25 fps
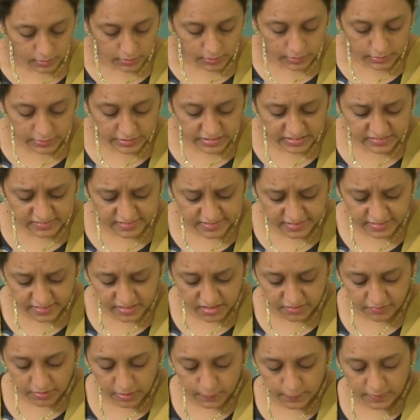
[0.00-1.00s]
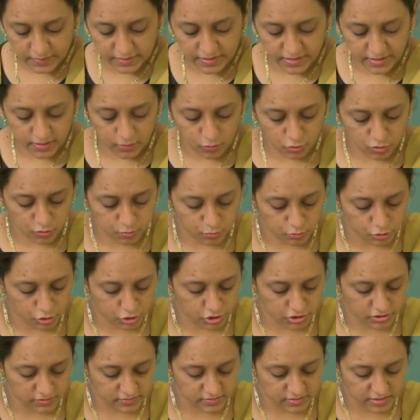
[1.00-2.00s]
And dysentery will be there with
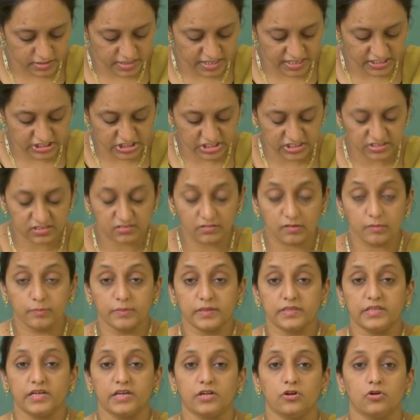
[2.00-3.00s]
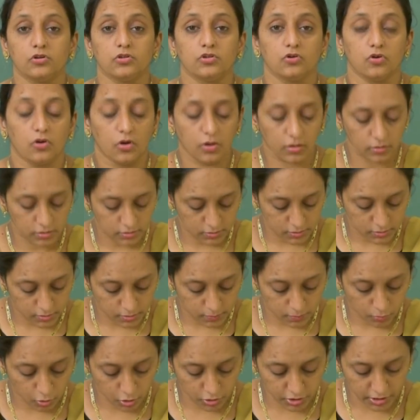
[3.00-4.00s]
motions. Rashes will be there on
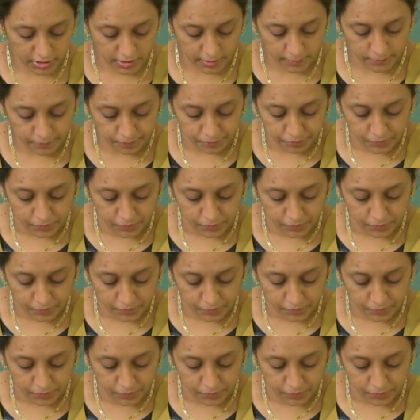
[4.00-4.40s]
your body.